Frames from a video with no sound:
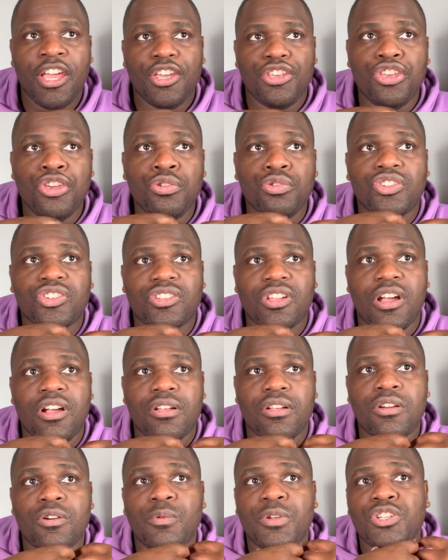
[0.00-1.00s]
You
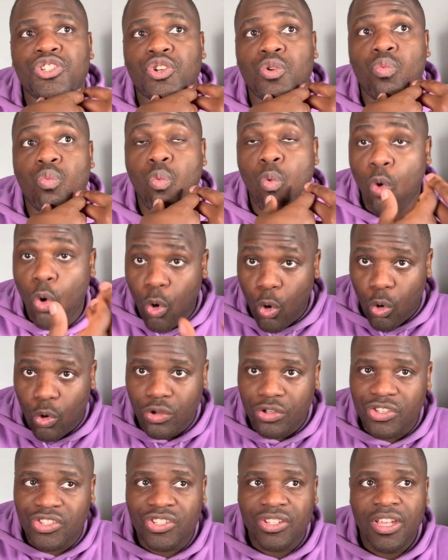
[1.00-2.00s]
start going
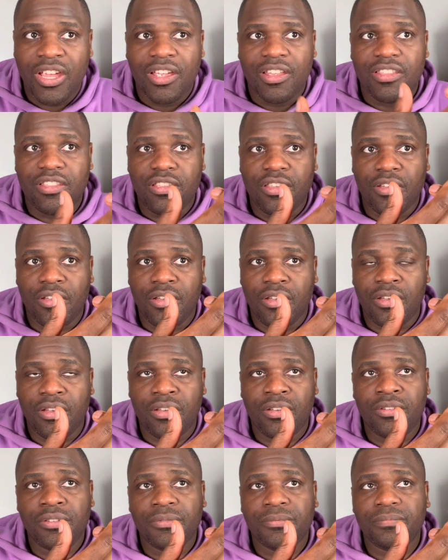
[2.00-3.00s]
towards
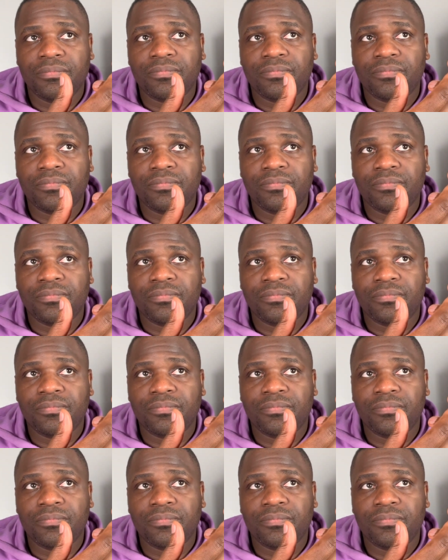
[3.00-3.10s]
the,